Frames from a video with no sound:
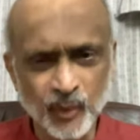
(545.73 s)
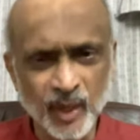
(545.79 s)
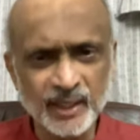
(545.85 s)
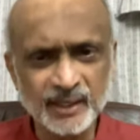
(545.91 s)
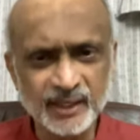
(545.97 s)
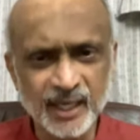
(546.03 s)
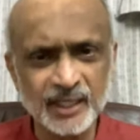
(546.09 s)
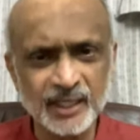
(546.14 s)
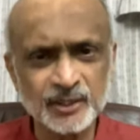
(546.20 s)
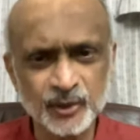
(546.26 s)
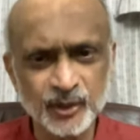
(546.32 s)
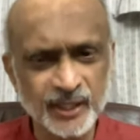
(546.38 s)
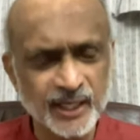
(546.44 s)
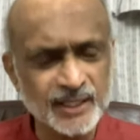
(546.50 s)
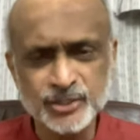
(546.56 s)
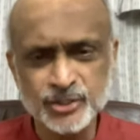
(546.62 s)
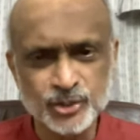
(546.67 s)
one guy who
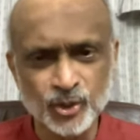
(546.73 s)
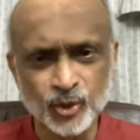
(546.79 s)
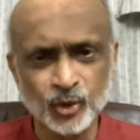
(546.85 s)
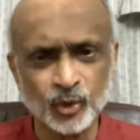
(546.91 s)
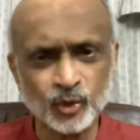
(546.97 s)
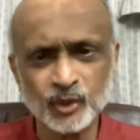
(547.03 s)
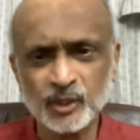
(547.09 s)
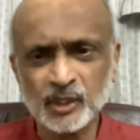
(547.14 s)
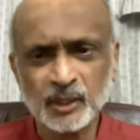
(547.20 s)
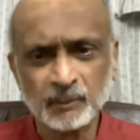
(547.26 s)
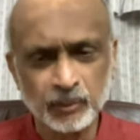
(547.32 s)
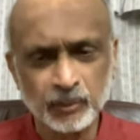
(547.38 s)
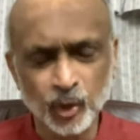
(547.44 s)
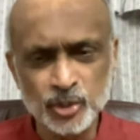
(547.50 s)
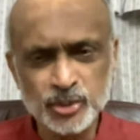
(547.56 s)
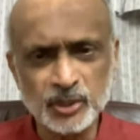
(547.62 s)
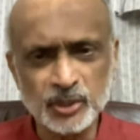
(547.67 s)
gets through
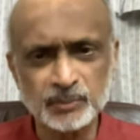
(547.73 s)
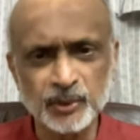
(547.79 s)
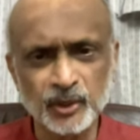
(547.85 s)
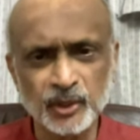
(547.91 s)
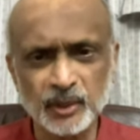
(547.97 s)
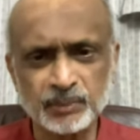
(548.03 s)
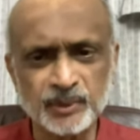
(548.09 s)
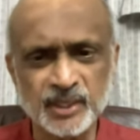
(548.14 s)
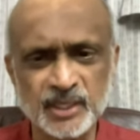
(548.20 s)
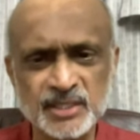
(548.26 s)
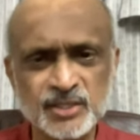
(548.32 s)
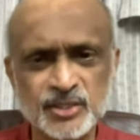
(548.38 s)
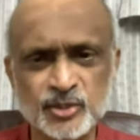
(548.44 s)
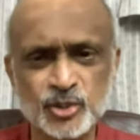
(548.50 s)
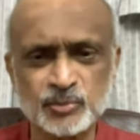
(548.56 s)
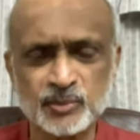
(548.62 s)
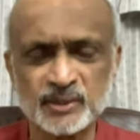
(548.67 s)
blows up your
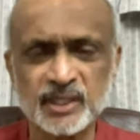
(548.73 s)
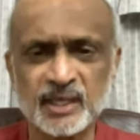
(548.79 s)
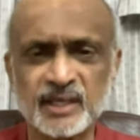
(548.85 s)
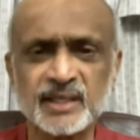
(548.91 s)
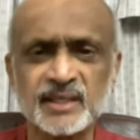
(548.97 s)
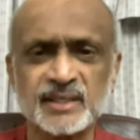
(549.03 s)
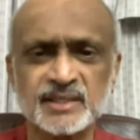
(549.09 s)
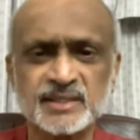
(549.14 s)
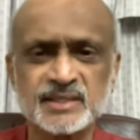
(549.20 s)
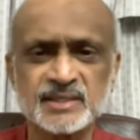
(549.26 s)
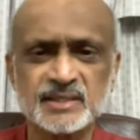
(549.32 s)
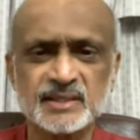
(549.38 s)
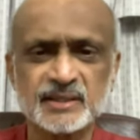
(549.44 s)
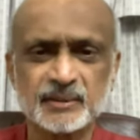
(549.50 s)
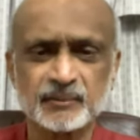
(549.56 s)
reputation to smithereens.